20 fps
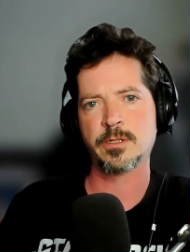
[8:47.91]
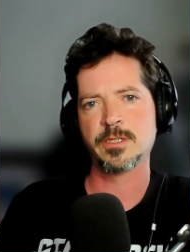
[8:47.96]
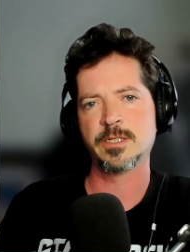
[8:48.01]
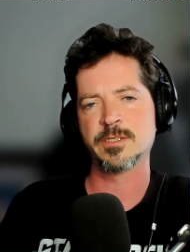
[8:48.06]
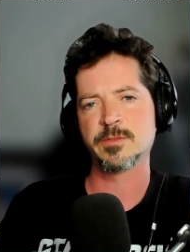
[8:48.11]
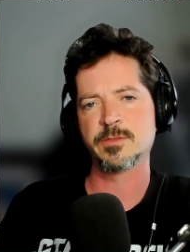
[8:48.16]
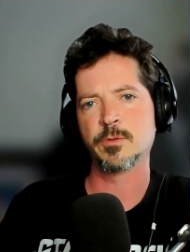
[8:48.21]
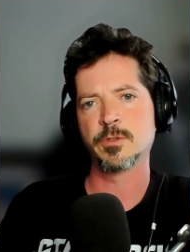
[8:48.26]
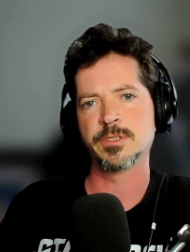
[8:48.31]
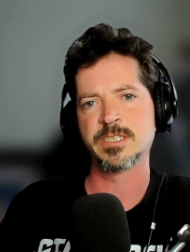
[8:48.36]

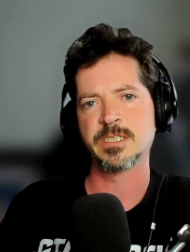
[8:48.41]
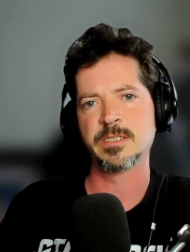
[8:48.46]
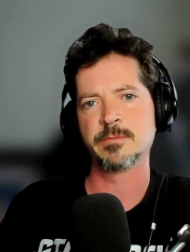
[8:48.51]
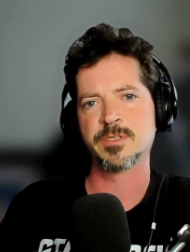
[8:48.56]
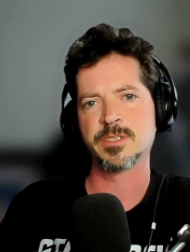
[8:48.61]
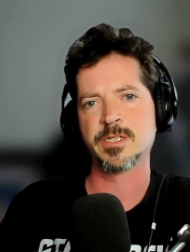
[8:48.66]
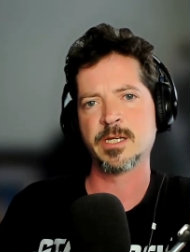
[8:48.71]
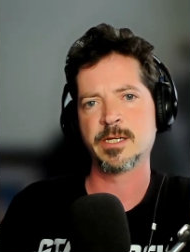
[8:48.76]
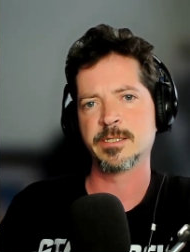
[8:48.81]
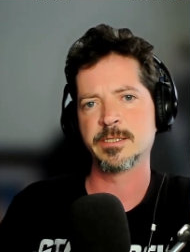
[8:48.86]
This one
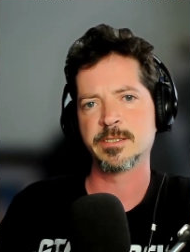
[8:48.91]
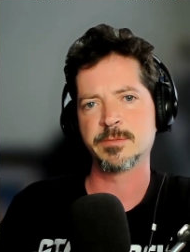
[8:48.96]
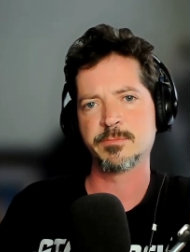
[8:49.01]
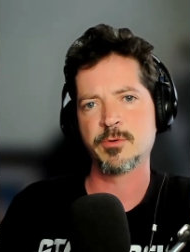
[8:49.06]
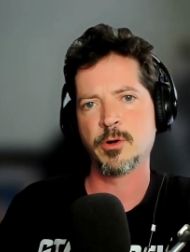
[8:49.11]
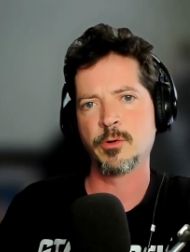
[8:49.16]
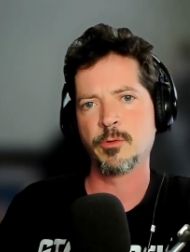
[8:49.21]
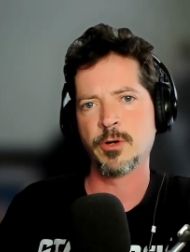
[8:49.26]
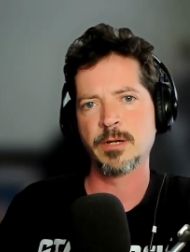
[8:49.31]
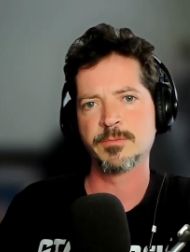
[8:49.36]
seems like it's
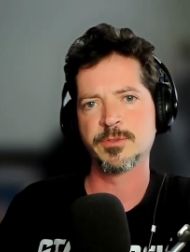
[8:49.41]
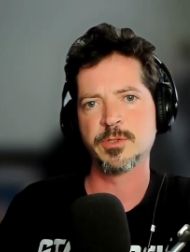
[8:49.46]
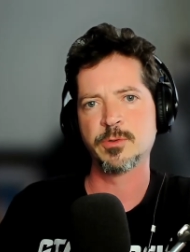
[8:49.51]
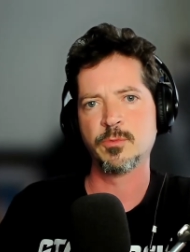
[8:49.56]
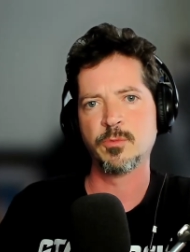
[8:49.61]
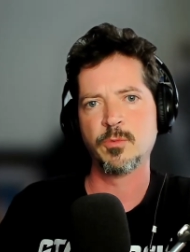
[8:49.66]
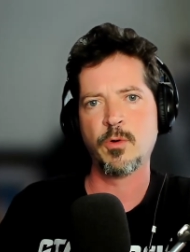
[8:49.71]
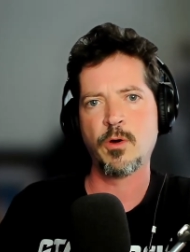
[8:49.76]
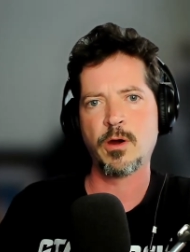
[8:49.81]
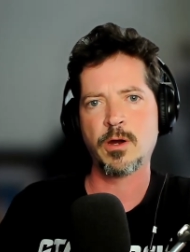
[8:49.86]
programmed to
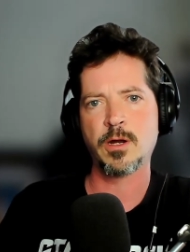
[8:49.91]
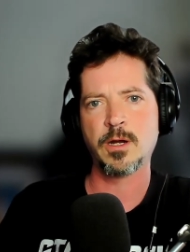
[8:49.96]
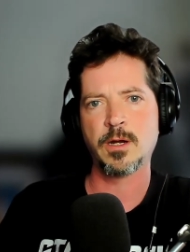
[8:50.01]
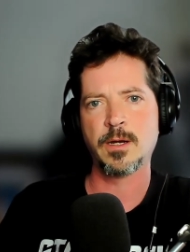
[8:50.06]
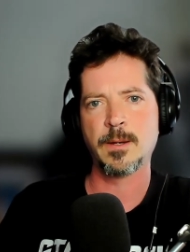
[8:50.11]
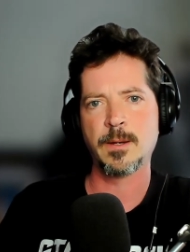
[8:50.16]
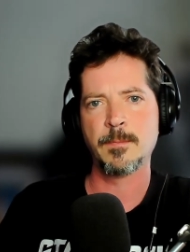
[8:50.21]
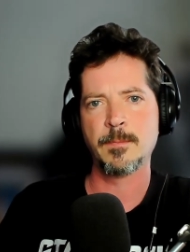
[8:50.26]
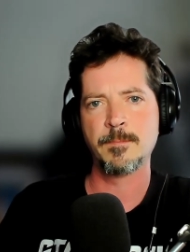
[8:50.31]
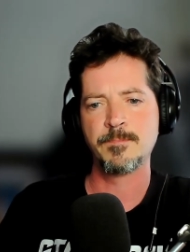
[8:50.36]
walk
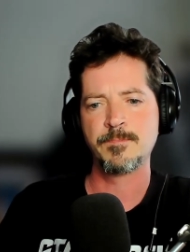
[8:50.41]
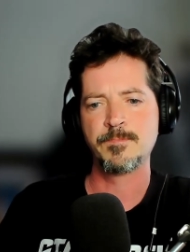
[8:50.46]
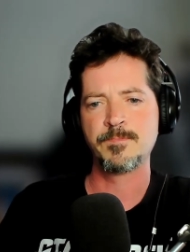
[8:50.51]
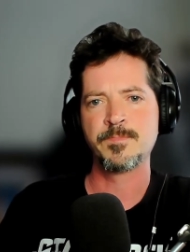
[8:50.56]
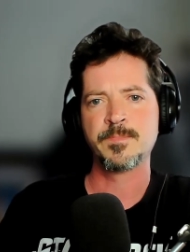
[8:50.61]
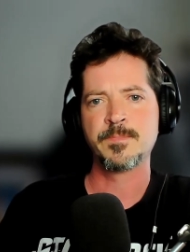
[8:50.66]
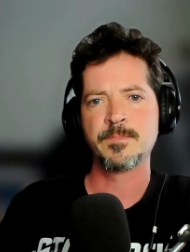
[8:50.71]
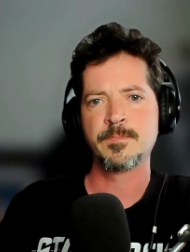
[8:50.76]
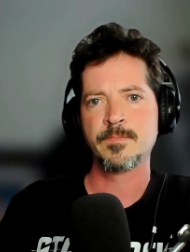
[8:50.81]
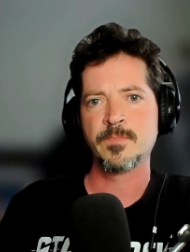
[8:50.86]
an
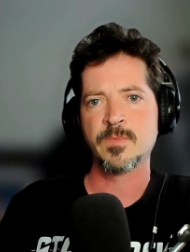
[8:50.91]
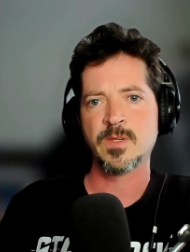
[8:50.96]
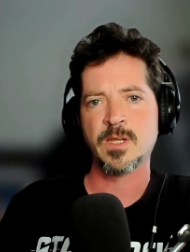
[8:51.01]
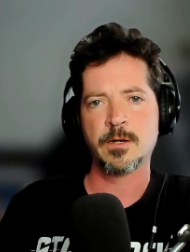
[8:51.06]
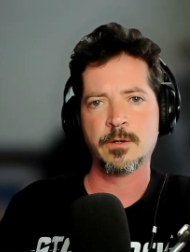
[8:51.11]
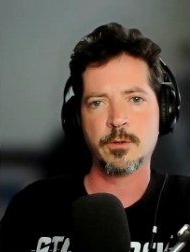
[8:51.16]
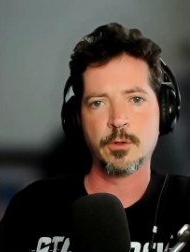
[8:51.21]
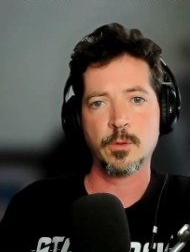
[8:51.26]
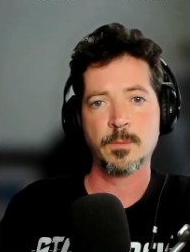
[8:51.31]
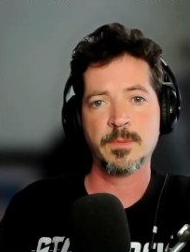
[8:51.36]

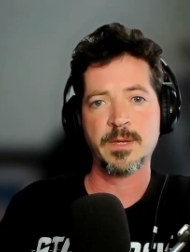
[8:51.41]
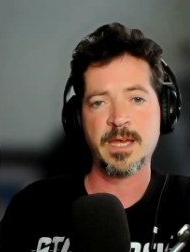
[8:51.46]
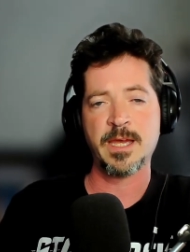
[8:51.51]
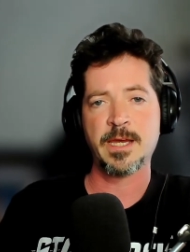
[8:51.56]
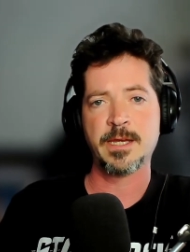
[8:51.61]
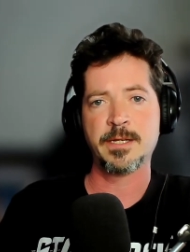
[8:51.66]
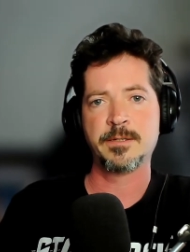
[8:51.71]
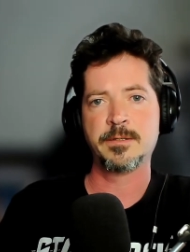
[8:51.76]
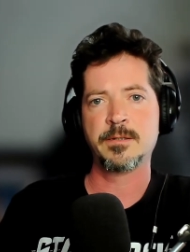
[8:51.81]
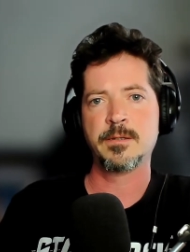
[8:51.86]
old
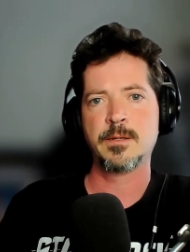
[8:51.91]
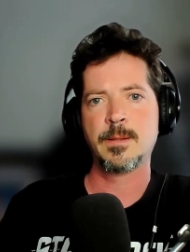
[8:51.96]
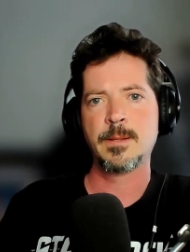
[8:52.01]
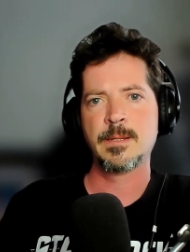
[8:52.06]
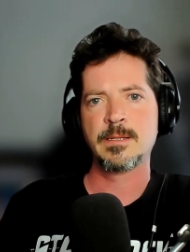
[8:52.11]
man.